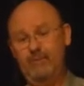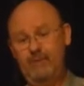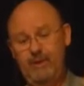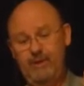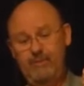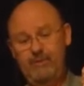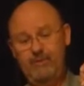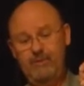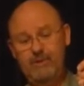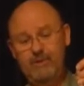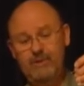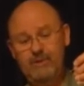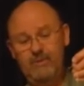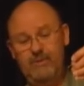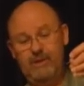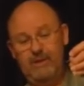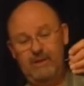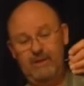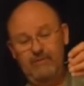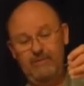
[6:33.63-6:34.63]
Maybe it wasn't
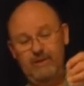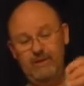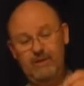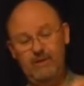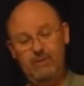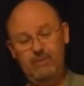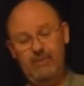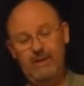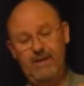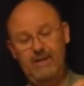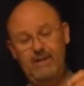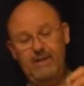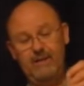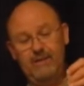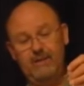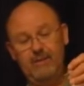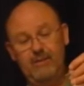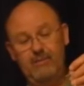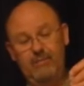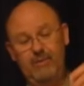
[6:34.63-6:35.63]
wet enough. Let's go back
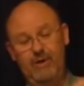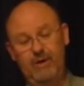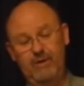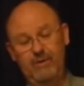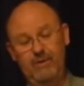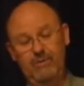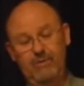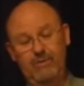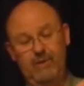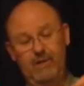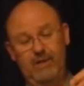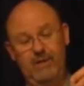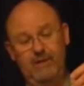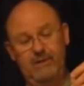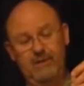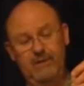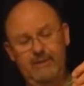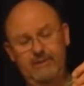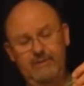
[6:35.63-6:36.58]
into the bottled water.